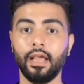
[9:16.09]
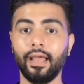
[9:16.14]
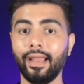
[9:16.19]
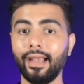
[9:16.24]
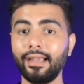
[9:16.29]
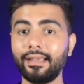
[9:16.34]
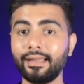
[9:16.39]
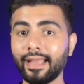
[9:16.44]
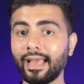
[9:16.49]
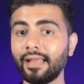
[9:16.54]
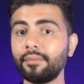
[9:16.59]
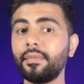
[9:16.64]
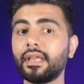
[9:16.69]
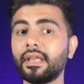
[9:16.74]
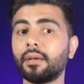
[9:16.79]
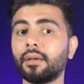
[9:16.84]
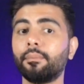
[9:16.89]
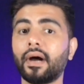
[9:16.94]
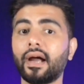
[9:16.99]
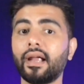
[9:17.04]
It can be
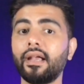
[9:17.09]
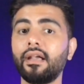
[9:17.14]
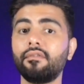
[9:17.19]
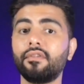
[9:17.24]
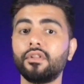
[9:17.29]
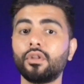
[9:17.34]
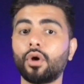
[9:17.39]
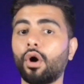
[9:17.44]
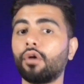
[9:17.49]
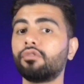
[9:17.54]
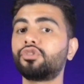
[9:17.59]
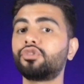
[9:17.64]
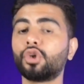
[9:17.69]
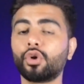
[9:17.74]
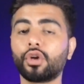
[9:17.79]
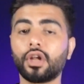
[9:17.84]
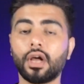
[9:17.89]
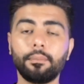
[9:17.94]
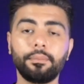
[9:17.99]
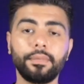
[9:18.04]
combined with offshore
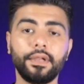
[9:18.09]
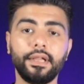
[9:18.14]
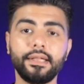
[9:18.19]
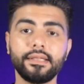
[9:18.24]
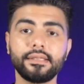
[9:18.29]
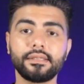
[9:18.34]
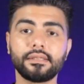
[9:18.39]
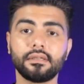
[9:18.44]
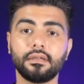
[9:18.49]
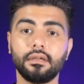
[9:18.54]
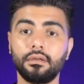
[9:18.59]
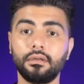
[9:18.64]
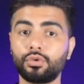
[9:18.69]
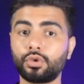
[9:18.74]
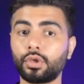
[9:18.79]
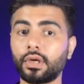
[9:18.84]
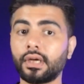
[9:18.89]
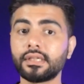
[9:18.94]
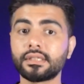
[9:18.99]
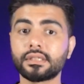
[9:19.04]
companies,
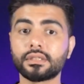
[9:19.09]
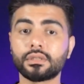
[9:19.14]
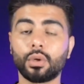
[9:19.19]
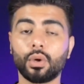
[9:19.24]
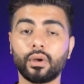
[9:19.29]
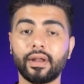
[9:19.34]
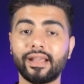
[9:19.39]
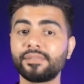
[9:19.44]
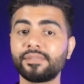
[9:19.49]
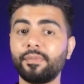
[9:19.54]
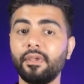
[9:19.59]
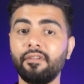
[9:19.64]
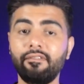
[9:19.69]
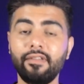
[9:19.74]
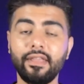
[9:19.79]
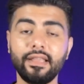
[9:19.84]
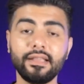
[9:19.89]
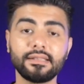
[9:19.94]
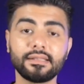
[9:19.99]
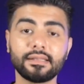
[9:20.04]
trust, or
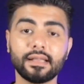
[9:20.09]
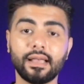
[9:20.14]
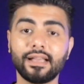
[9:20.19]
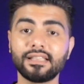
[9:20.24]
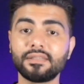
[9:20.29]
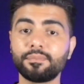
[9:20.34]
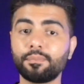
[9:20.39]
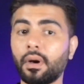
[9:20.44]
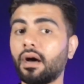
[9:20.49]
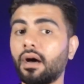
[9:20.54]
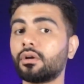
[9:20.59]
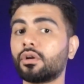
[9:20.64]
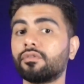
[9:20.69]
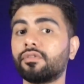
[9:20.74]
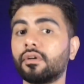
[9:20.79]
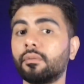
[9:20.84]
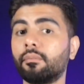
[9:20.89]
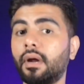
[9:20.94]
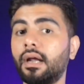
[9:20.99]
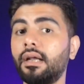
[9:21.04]
SPVs as part of
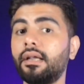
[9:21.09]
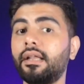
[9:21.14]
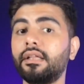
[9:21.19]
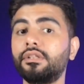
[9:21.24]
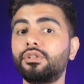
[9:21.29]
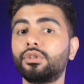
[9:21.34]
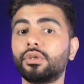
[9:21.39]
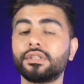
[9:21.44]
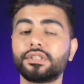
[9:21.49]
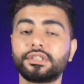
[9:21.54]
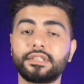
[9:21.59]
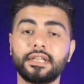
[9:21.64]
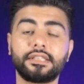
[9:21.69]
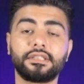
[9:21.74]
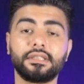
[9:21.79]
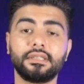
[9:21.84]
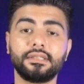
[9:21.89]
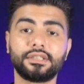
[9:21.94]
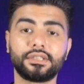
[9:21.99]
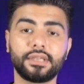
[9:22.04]
a multi
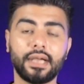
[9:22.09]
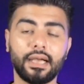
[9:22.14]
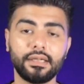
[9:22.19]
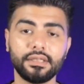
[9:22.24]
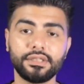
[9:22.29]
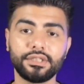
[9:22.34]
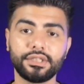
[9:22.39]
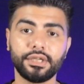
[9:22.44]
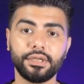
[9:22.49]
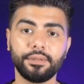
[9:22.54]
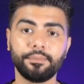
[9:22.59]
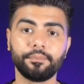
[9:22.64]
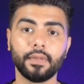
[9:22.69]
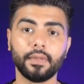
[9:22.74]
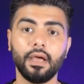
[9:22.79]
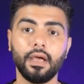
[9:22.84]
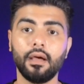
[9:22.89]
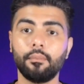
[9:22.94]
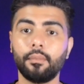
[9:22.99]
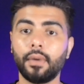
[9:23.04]
jurisdictional strategy,
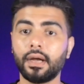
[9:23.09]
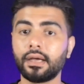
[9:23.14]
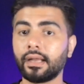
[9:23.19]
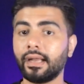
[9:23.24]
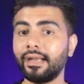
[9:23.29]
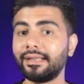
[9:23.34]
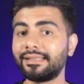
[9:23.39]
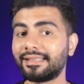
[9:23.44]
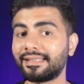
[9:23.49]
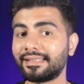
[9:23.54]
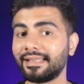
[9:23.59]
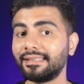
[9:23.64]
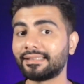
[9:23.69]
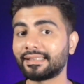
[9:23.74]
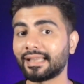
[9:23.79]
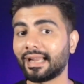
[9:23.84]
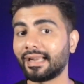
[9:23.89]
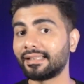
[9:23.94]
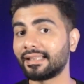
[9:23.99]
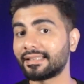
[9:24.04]
but it sits
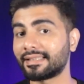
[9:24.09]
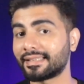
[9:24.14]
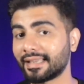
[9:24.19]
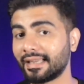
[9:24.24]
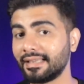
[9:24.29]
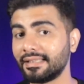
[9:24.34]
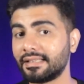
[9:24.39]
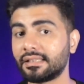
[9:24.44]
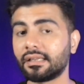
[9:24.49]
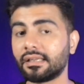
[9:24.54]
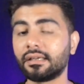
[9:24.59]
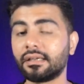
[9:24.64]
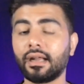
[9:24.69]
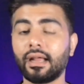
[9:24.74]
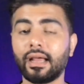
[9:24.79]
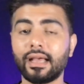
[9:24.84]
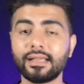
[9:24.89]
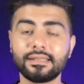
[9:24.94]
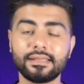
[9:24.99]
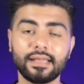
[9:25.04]
at the center
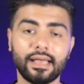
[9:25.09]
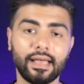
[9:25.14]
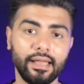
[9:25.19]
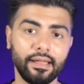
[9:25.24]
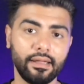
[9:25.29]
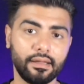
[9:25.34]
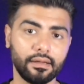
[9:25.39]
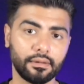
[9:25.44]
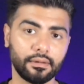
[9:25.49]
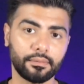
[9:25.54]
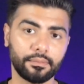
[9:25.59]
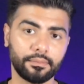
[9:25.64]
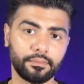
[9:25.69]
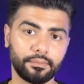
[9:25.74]
as the anchor.